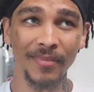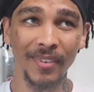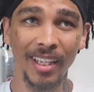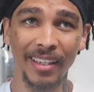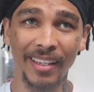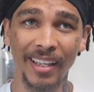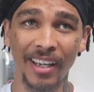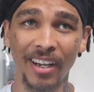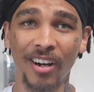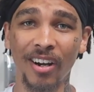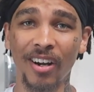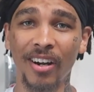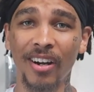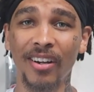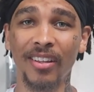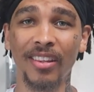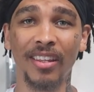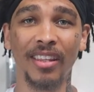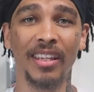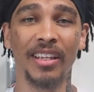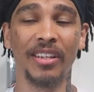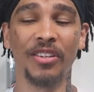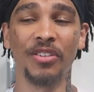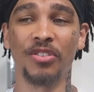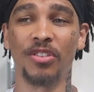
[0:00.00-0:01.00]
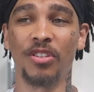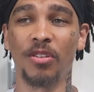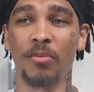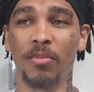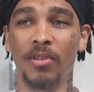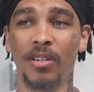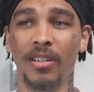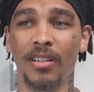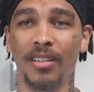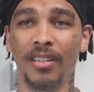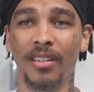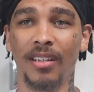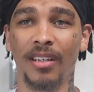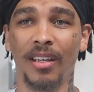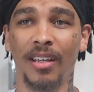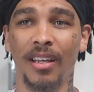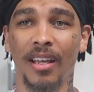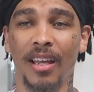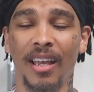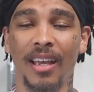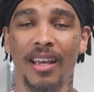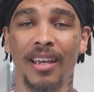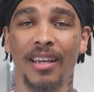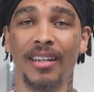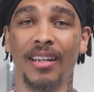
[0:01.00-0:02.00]
They are higher than they used to be,
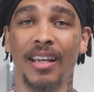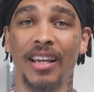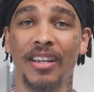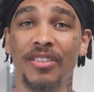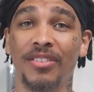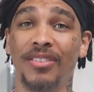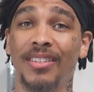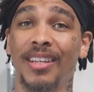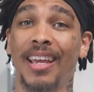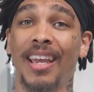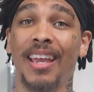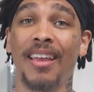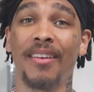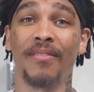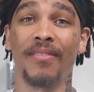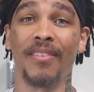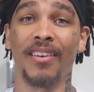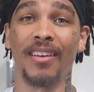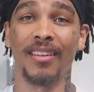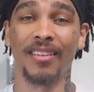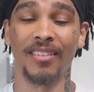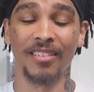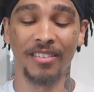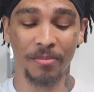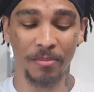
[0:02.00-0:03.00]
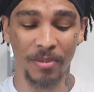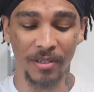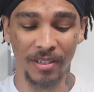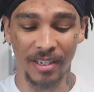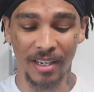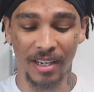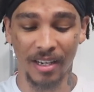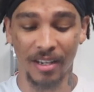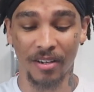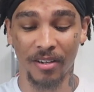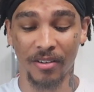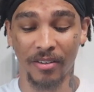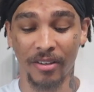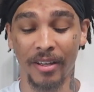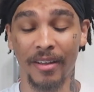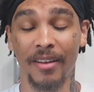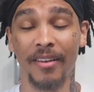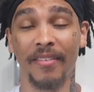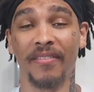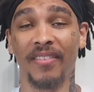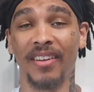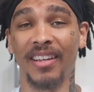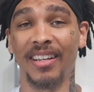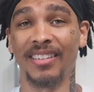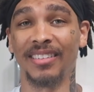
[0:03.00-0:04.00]
and I used to hate Vans, but now
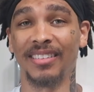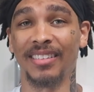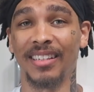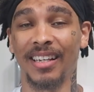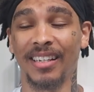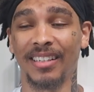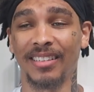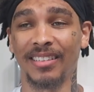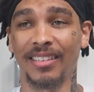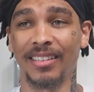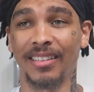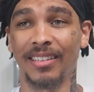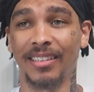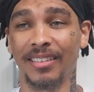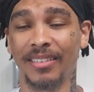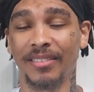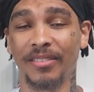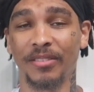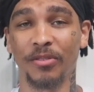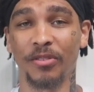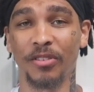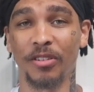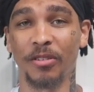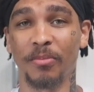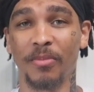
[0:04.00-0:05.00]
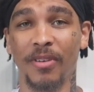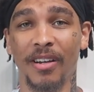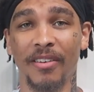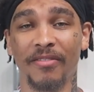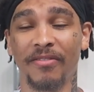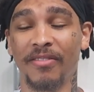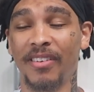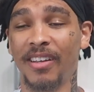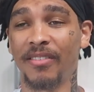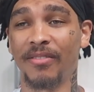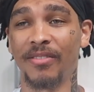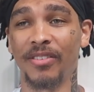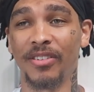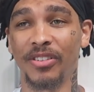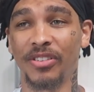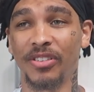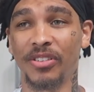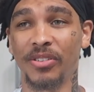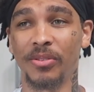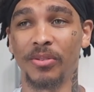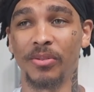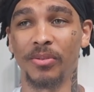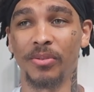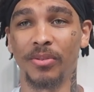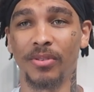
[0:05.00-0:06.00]
Vans is actually one of my favorite
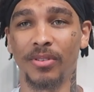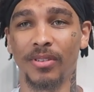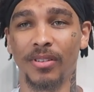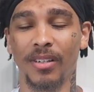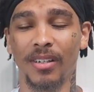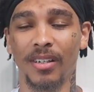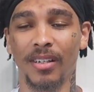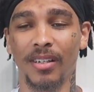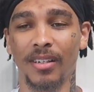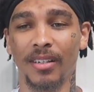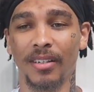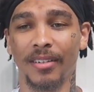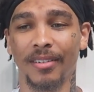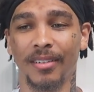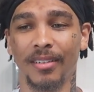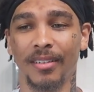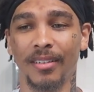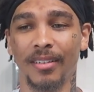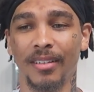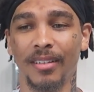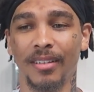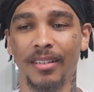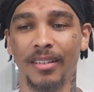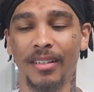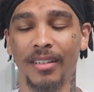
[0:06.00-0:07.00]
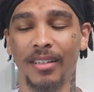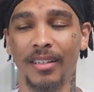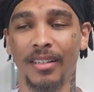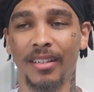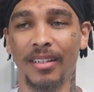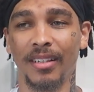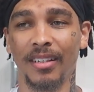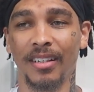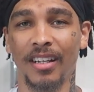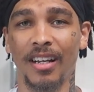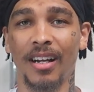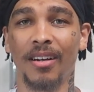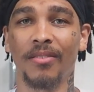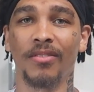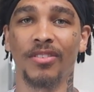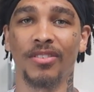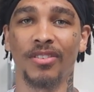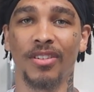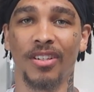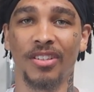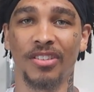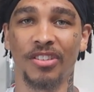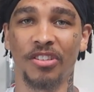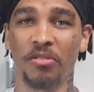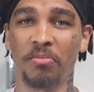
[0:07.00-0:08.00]
shoes. Converse
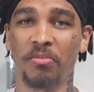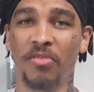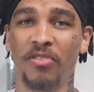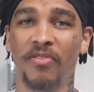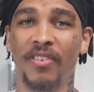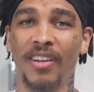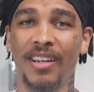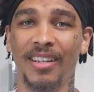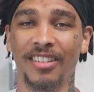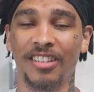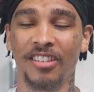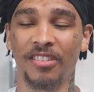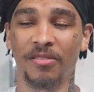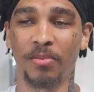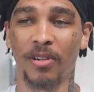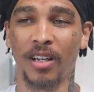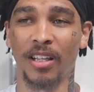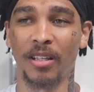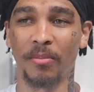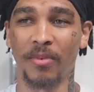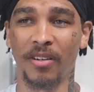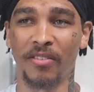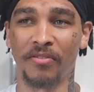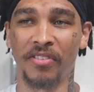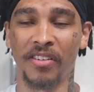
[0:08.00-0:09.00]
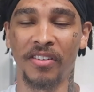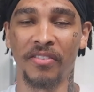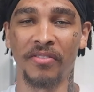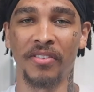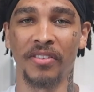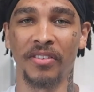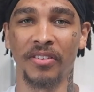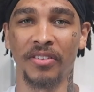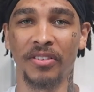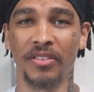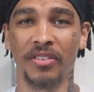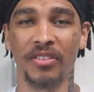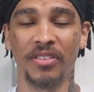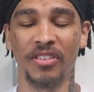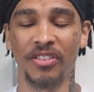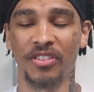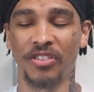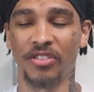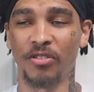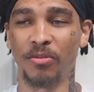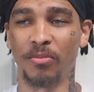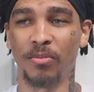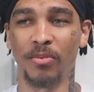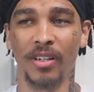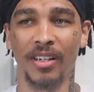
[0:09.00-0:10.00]
also, but Vans is probably my favorite
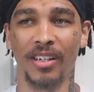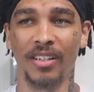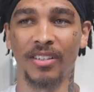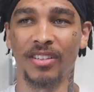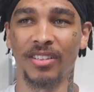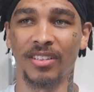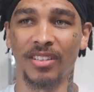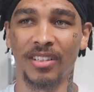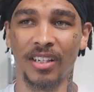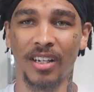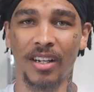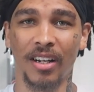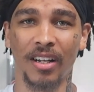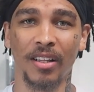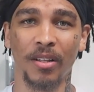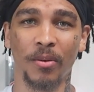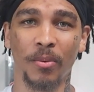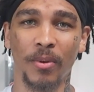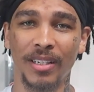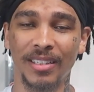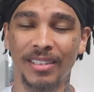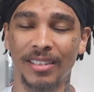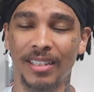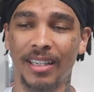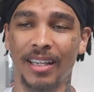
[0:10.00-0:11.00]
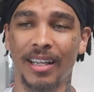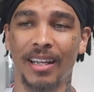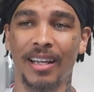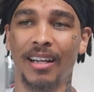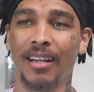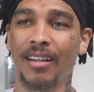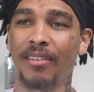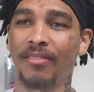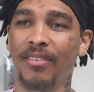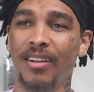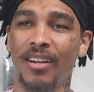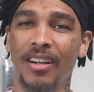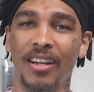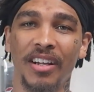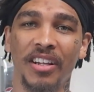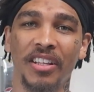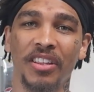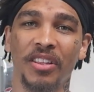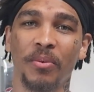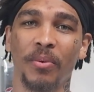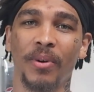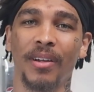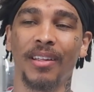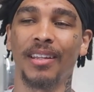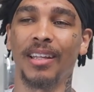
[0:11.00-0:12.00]
shoe brand, and just the colorways they have,
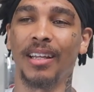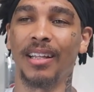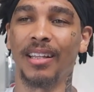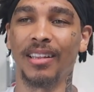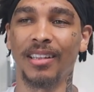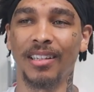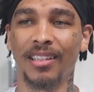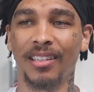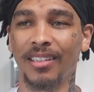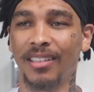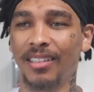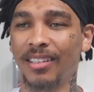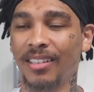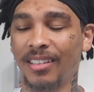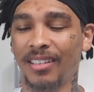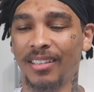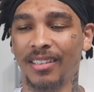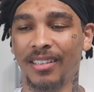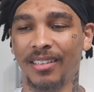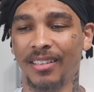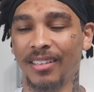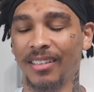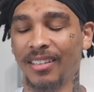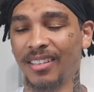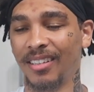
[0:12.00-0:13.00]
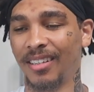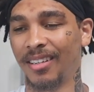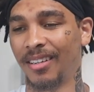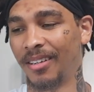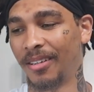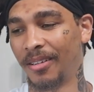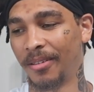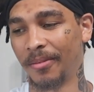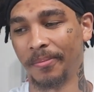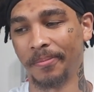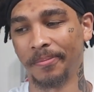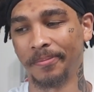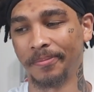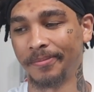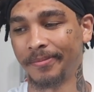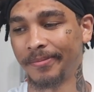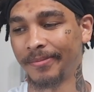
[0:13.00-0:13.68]
the way they look. I